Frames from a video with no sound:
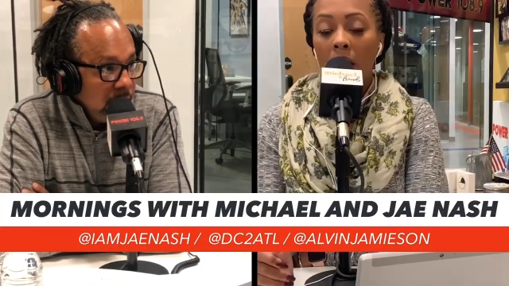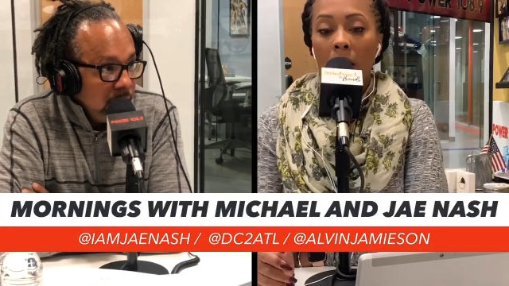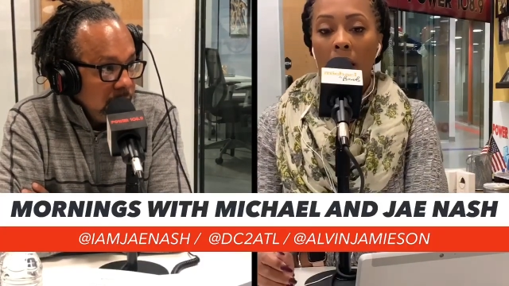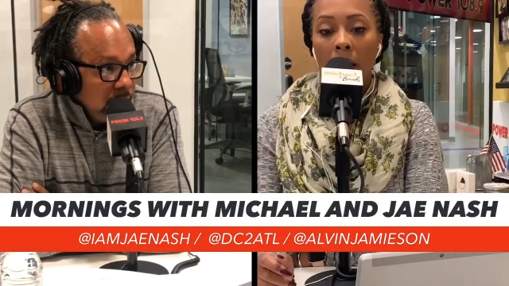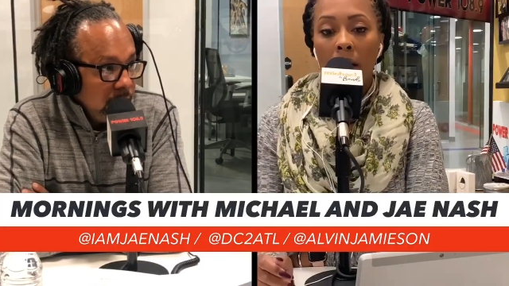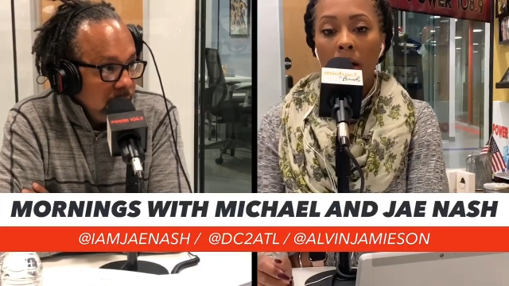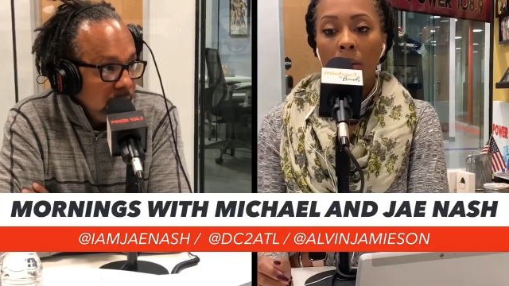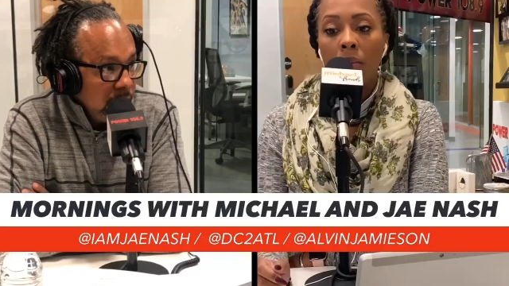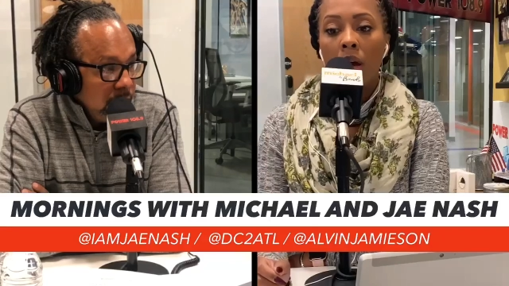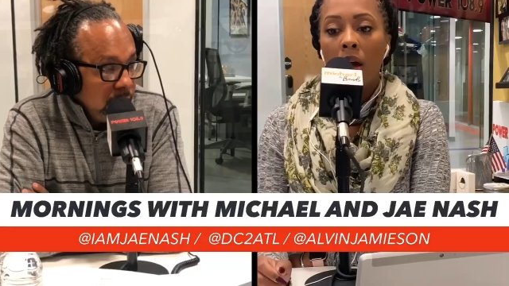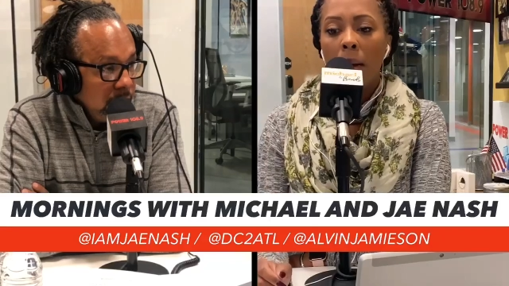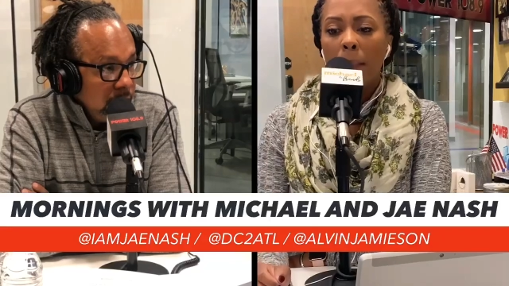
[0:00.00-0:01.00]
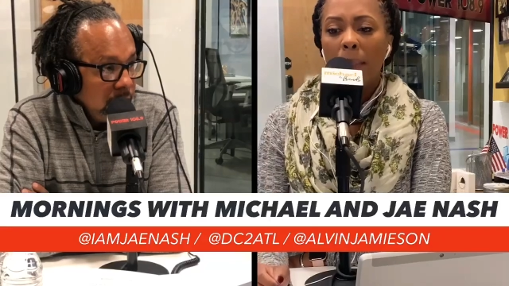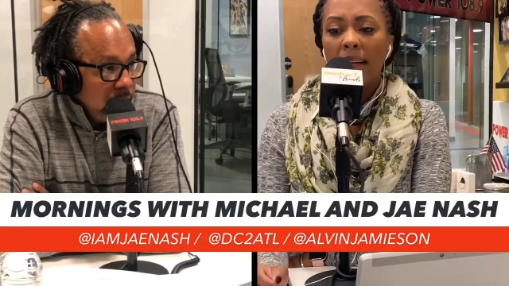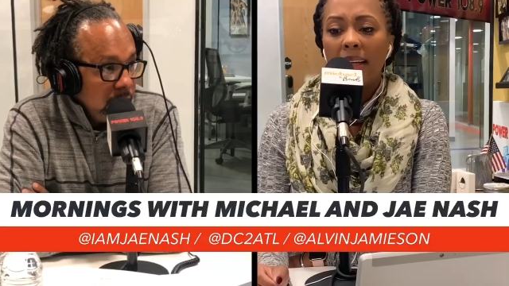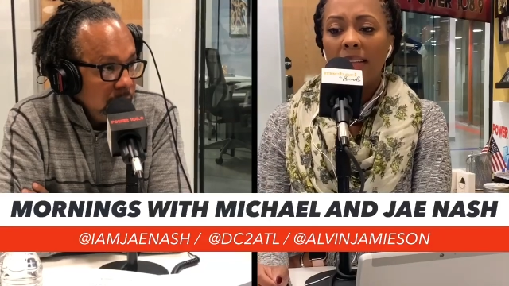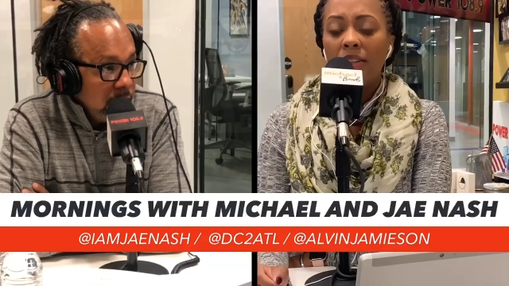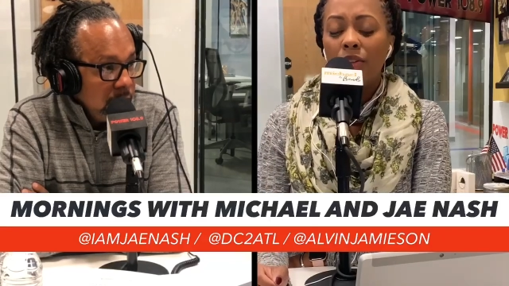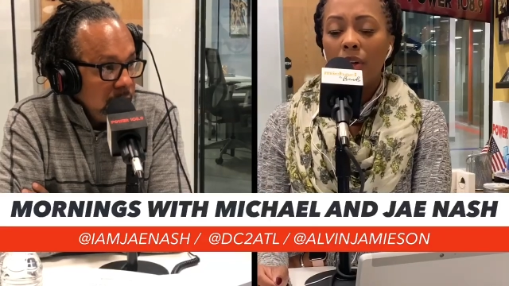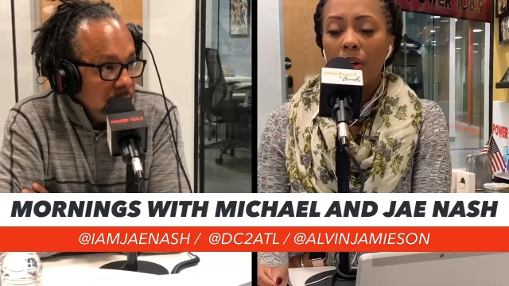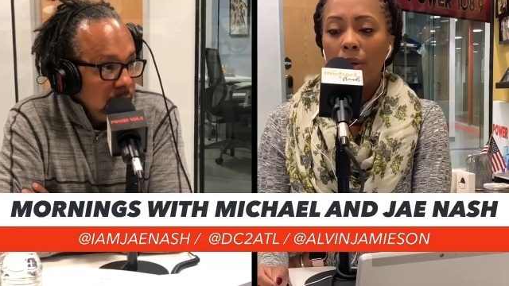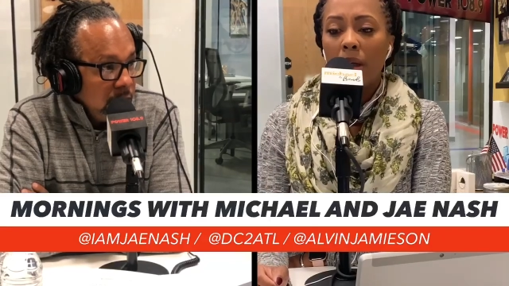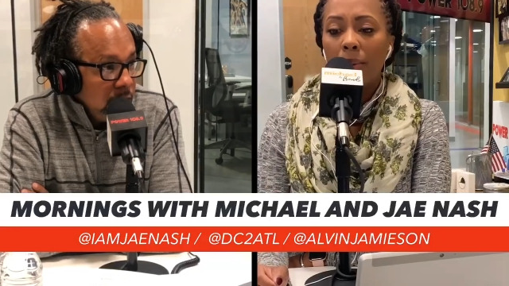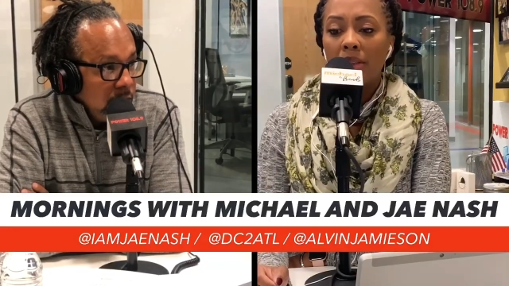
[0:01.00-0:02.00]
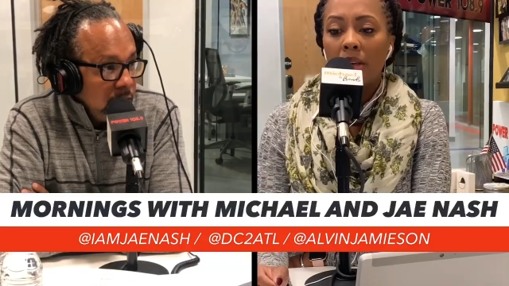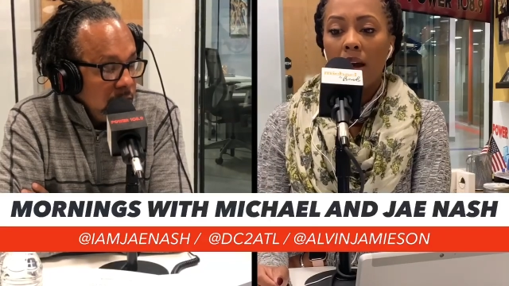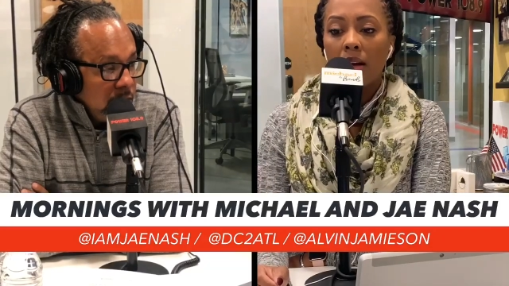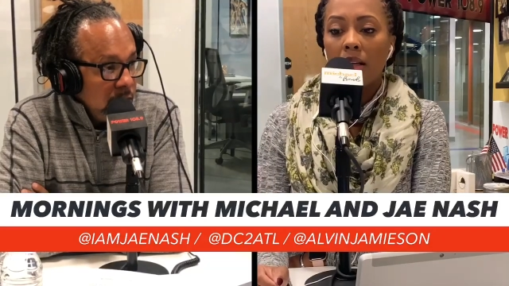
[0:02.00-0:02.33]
Speaker 1: Um, but you know, they were talking